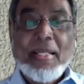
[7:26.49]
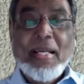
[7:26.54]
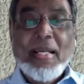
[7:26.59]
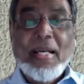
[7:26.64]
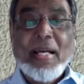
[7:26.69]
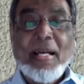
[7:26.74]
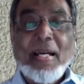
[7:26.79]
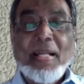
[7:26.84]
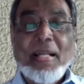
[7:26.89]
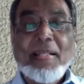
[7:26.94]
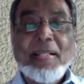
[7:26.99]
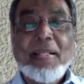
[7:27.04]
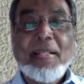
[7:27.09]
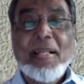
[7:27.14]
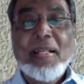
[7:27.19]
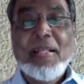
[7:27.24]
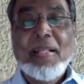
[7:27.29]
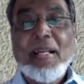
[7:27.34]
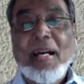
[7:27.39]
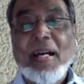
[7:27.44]
And
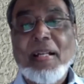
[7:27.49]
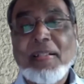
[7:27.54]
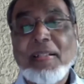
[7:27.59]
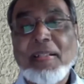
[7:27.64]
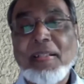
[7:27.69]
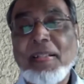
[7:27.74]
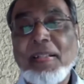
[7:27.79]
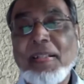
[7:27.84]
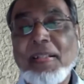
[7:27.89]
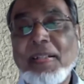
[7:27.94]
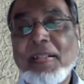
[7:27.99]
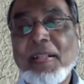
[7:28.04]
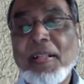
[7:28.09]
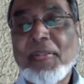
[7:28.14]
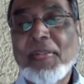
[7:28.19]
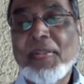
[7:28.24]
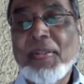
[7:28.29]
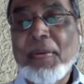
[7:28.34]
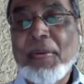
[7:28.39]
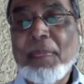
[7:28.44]
that he
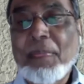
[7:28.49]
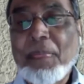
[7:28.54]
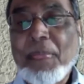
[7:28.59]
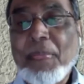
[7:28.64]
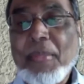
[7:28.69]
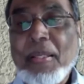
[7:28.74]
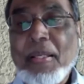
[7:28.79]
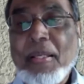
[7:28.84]
tells them,